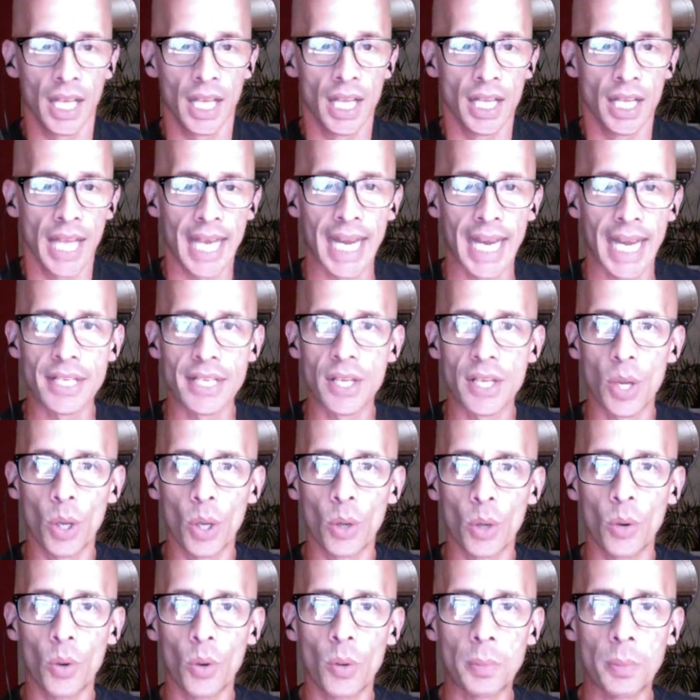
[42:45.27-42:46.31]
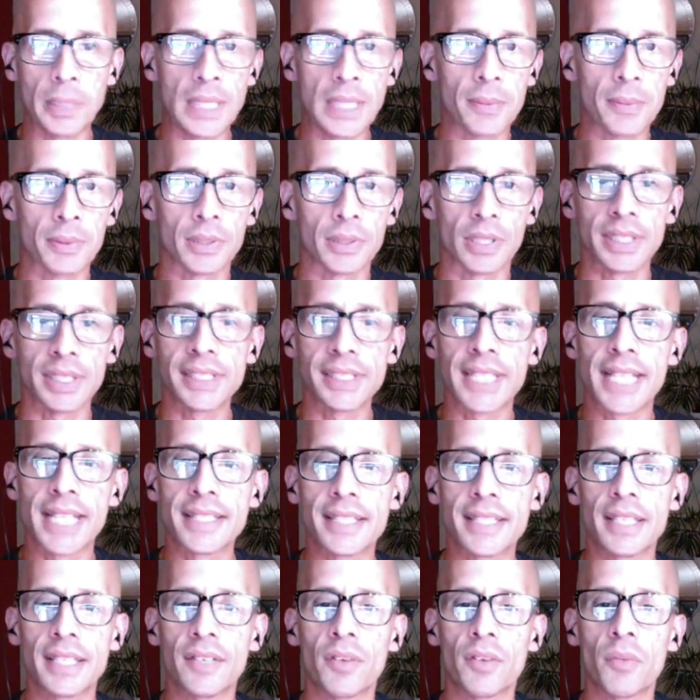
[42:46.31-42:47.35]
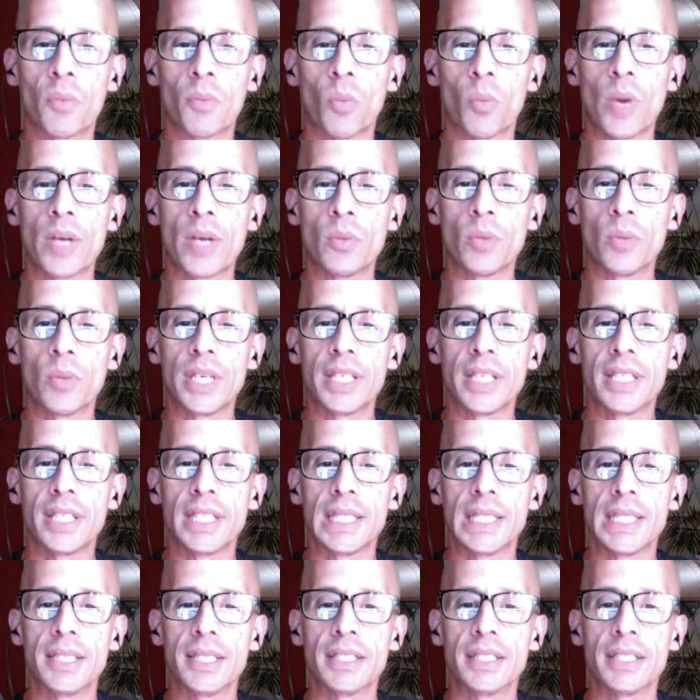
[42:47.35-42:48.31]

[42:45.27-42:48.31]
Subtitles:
And I know people are sensitive when we